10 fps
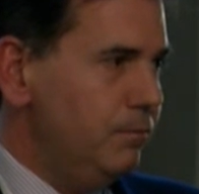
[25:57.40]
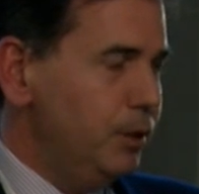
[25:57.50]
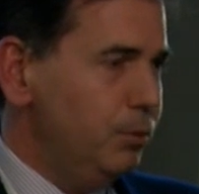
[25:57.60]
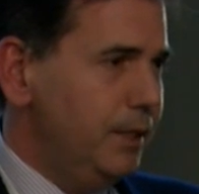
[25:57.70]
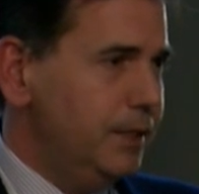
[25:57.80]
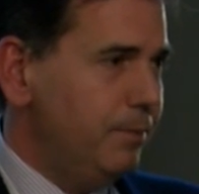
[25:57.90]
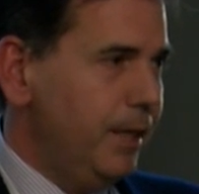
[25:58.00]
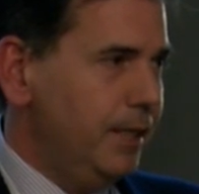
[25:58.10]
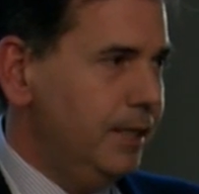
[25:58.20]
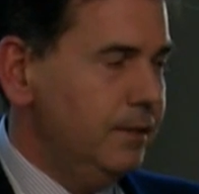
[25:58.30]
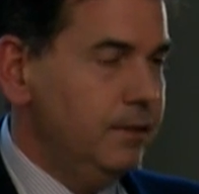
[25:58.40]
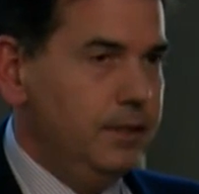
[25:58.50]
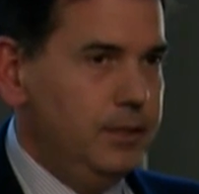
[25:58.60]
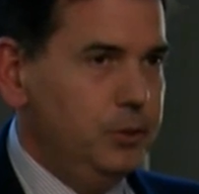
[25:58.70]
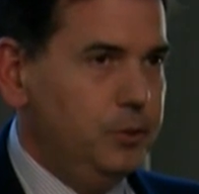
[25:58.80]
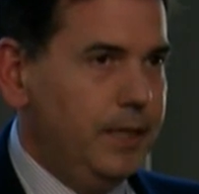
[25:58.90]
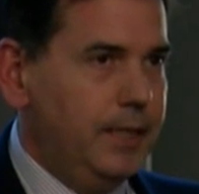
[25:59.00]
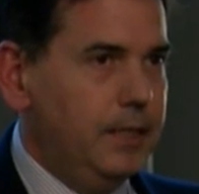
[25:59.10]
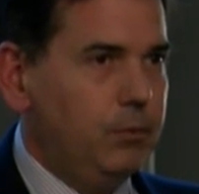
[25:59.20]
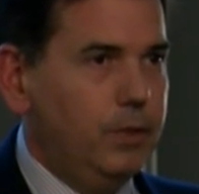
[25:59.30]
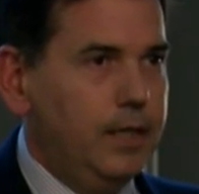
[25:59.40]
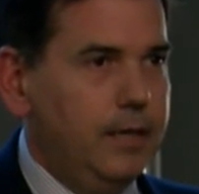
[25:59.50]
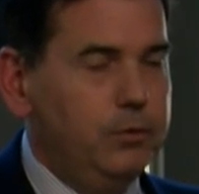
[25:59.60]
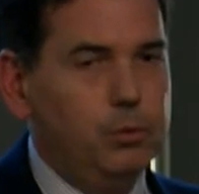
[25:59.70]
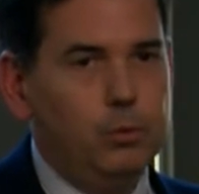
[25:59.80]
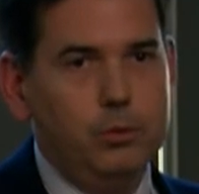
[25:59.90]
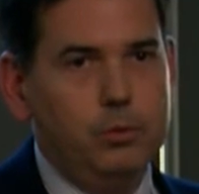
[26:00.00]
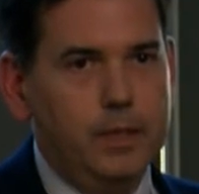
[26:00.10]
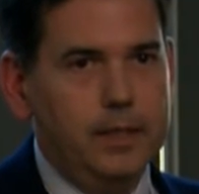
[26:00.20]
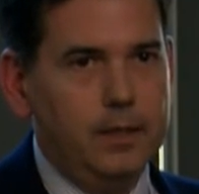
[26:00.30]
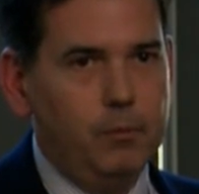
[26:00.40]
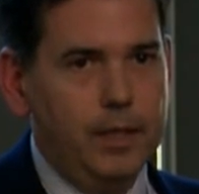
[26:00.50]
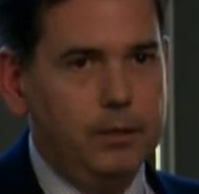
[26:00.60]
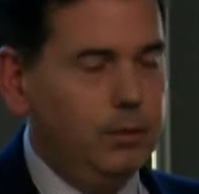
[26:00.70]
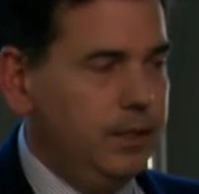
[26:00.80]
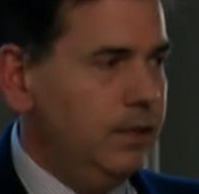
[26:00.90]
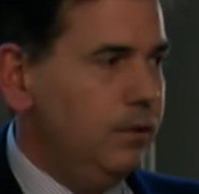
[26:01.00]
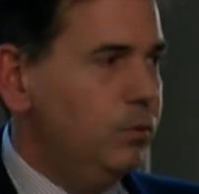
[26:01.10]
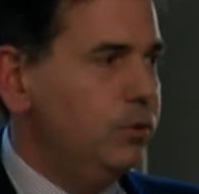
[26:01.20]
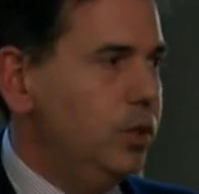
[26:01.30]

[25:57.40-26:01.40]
between Spain and UK, that we have to work together. We are doing a good